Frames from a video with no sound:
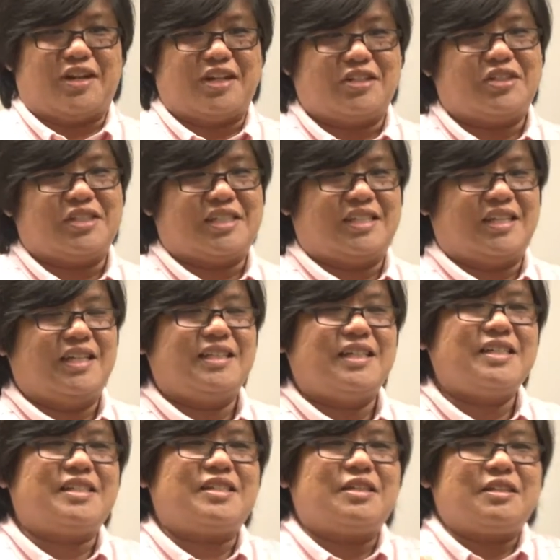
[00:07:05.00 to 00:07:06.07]
very interesting.
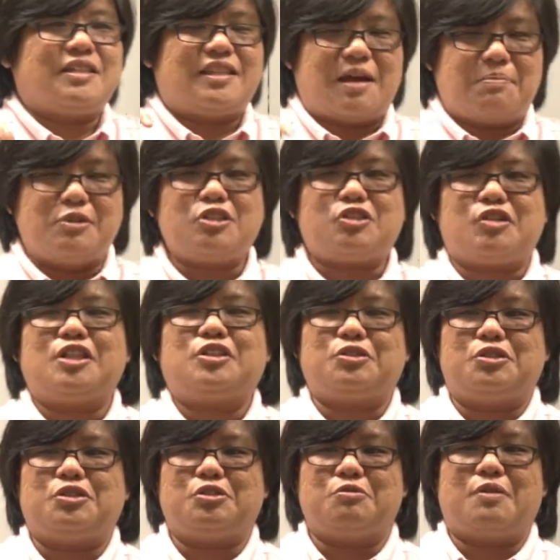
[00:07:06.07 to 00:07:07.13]
This demonstrates
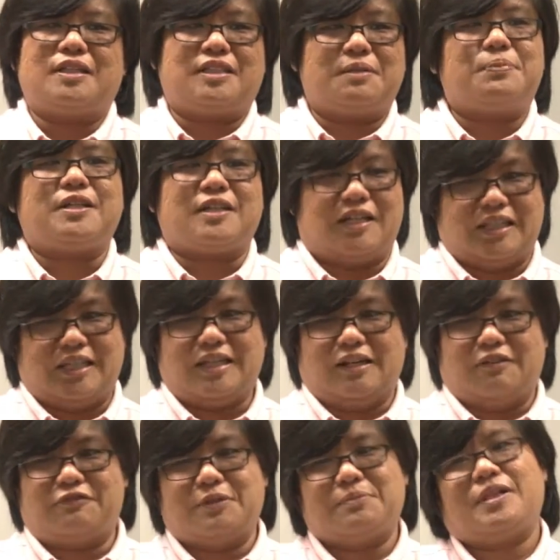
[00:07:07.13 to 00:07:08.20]
to you what typically
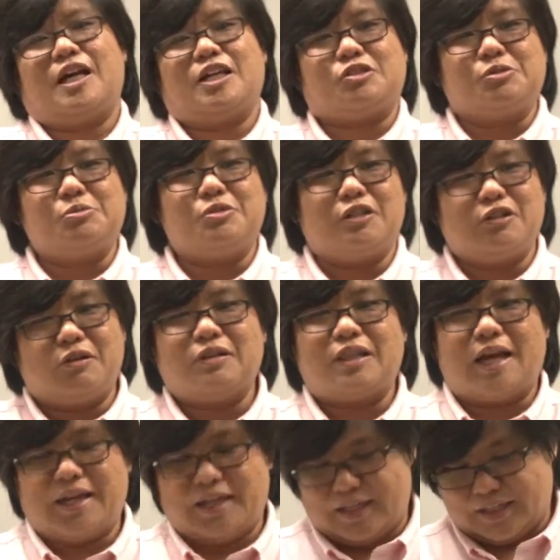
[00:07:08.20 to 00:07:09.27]
a flipped classroom will look
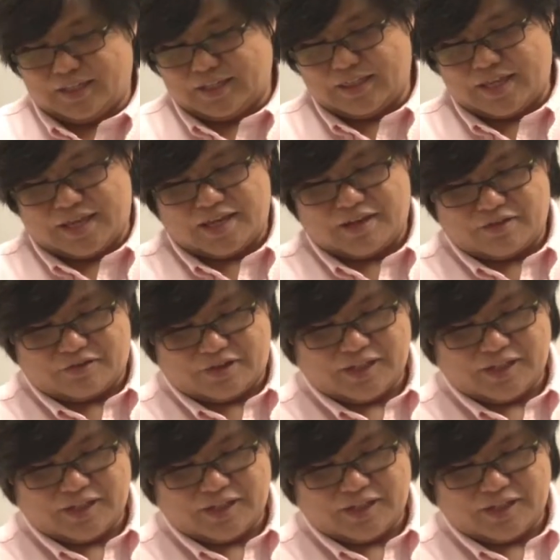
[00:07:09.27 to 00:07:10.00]
like in a day, all